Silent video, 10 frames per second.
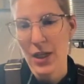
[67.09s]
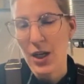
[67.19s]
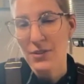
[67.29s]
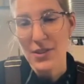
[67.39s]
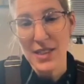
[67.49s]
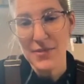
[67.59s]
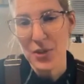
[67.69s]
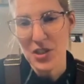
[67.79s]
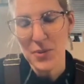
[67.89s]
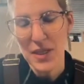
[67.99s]
For this
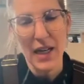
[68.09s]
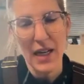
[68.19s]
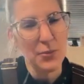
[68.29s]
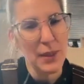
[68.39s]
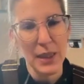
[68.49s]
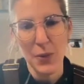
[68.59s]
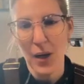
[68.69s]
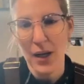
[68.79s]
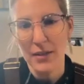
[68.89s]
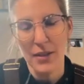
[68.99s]
first week, I really
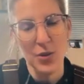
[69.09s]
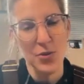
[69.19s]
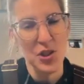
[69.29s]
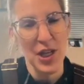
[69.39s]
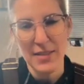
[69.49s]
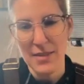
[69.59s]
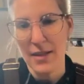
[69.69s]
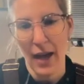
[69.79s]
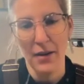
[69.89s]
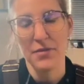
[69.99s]
want you just to
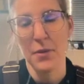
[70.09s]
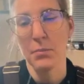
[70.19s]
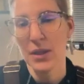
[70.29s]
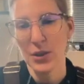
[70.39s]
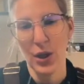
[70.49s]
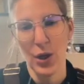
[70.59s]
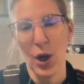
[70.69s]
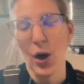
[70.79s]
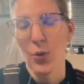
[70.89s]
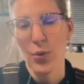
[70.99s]
get familiar
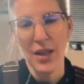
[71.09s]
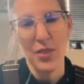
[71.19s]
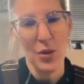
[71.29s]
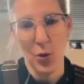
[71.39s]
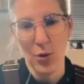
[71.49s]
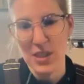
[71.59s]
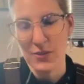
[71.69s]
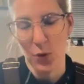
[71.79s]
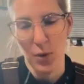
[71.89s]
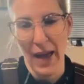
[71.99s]
with the course
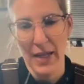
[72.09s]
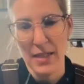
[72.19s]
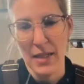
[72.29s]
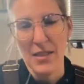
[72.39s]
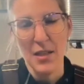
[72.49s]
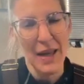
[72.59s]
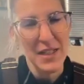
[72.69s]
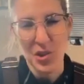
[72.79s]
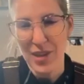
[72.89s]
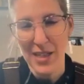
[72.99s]
format, to make
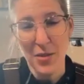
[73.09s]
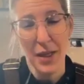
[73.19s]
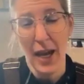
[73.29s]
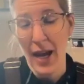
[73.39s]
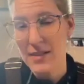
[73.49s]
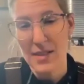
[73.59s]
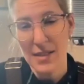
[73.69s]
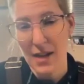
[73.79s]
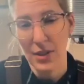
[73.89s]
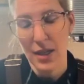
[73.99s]
sure that you can access
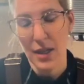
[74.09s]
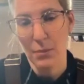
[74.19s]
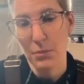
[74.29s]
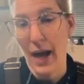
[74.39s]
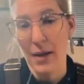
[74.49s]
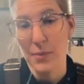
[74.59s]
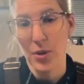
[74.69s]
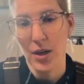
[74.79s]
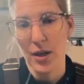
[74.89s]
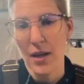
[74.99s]
everything on
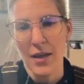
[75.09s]
Blackboard,